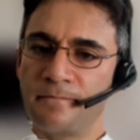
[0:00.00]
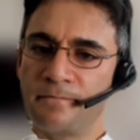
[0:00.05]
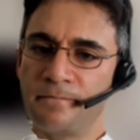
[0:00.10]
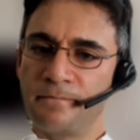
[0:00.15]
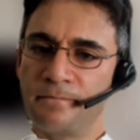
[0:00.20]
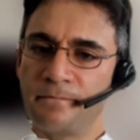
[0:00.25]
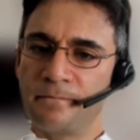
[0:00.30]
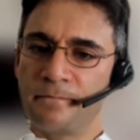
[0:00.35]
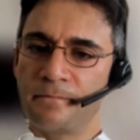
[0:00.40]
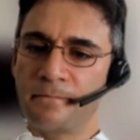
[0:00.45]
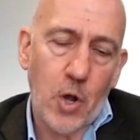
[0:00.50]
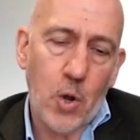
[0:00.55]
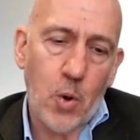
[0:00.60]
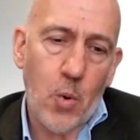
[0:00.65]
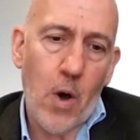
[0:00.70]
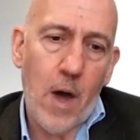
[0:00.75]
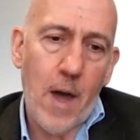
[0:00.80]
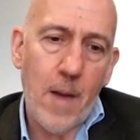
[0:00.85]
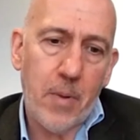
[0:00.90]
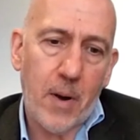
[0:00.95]
I think
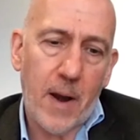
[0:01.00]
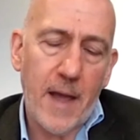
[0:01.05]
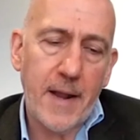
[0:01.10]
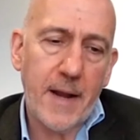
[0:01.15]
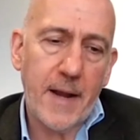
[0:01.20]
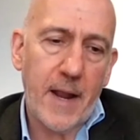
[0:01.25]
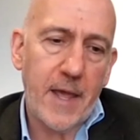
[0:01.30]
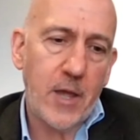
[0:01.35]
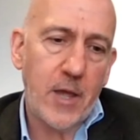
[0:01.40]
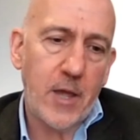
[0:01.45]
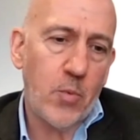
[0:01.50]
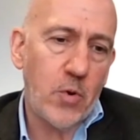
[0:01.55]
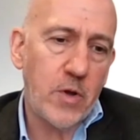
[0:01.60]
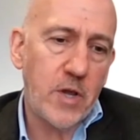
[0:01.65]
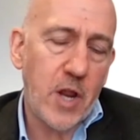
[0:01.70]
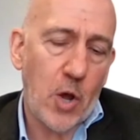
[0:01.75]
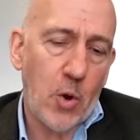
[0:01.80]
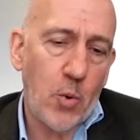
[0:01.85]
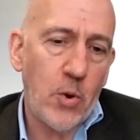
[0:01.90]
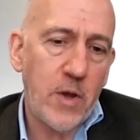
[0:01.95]
quite plainly,
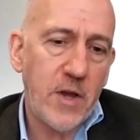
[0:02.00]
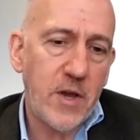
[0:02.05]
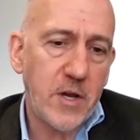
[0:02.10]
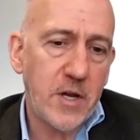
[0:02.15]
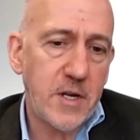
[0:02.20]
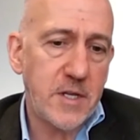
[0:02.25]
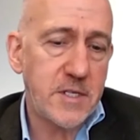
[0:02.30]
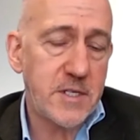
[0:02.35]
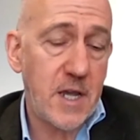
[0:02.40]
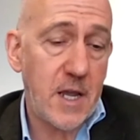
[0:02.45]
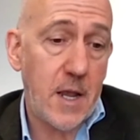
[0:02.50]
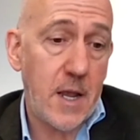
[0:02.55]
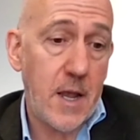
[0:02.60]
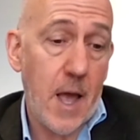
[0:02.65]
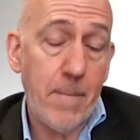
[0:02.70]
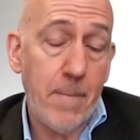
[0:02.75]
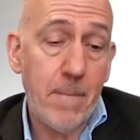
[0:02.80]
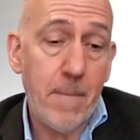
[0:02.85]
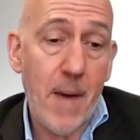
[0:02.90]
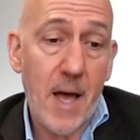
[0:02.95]
we're going to see
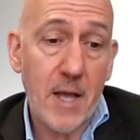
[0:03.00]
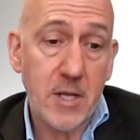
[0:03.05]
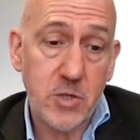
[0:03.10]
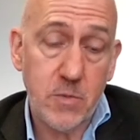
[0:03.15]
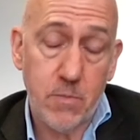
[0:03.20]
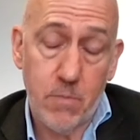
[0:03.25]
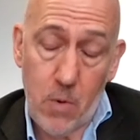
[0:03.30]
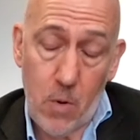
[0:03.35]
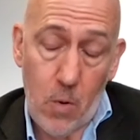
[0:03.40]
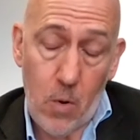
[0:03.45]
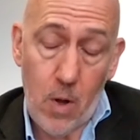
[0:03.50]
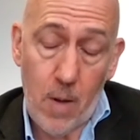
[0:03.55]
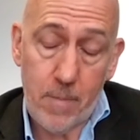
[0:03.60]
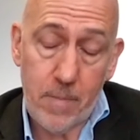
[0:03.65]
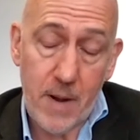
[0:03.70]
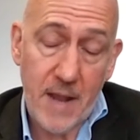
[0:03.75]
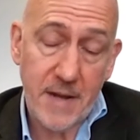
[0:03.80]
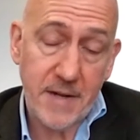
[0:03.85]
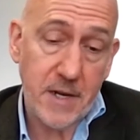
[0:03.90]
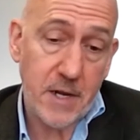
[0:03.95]
a much more
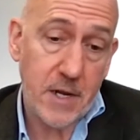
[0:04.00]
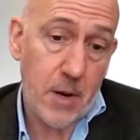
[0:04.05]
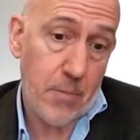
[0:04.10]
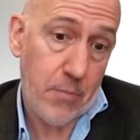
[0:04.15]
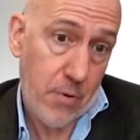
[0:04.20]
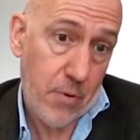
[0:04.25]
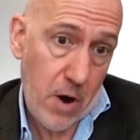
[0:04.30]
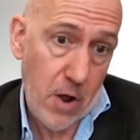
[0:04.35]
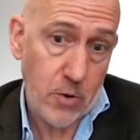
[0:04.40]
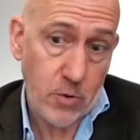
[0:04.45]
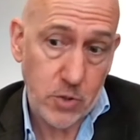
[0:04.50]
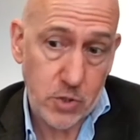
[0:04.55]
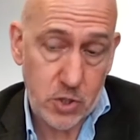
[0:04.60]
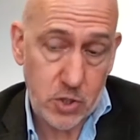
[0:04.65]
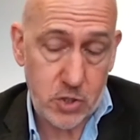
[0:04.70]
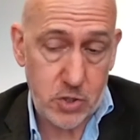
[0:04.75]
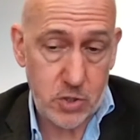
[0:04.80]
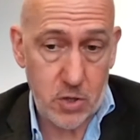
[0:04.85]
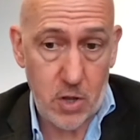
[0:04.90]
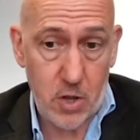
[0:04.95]
blended
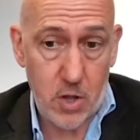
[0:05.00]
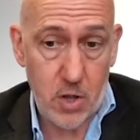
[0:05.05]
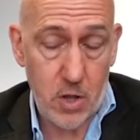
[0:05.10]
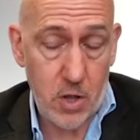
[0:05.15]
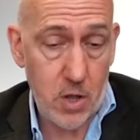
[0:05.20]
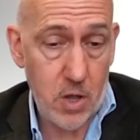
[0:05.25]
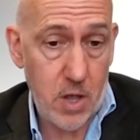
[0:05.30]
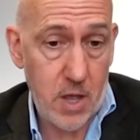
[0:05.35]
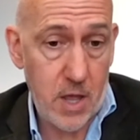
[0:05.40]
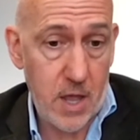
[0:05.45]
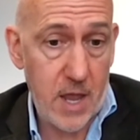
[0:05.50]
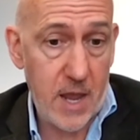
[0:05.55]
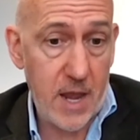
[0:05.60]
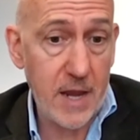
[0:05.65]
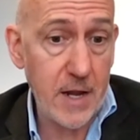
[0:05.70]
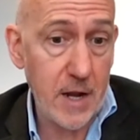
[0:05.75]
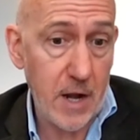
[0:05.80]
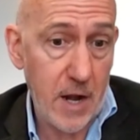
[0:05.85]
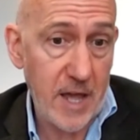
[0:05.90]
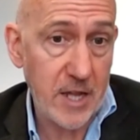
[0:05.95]
approach
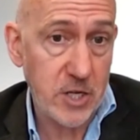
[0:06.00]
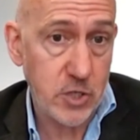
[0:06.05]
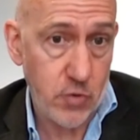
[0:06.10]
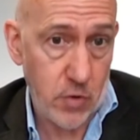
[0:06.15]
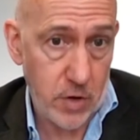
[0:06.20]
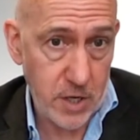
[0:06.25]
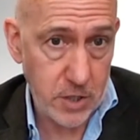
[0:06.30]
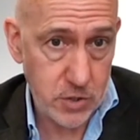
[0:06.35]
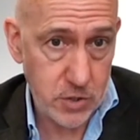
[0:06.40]
in electronic